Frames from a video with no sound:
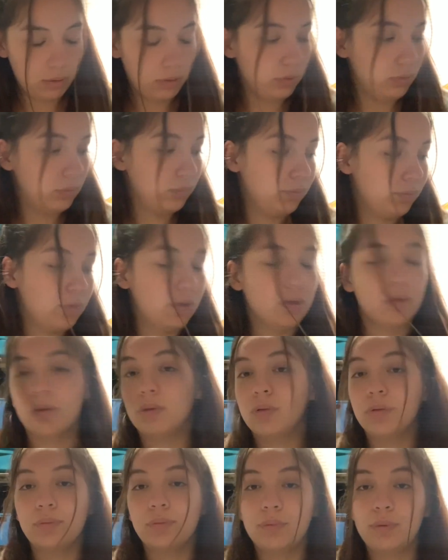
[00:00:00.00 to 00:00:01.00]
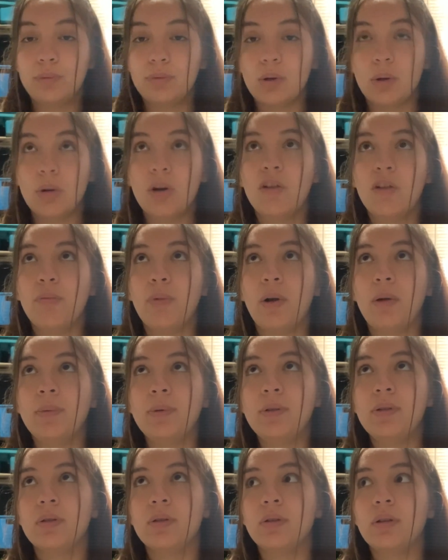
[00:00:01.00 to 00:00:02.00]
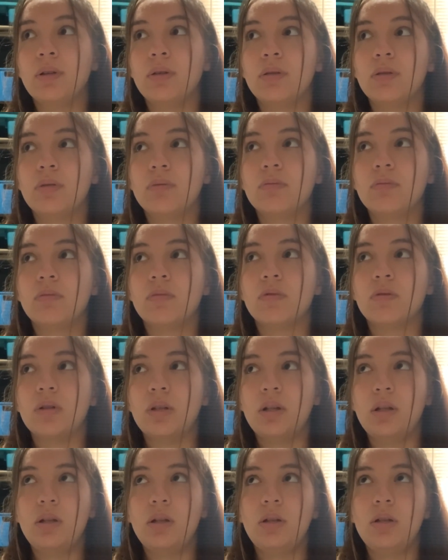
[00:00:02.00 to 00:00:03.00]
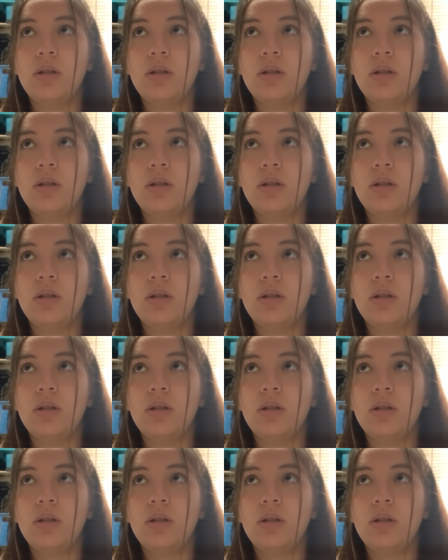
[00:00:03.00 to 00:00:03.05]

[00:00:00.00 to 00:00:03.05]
So in total, I've probably done like 3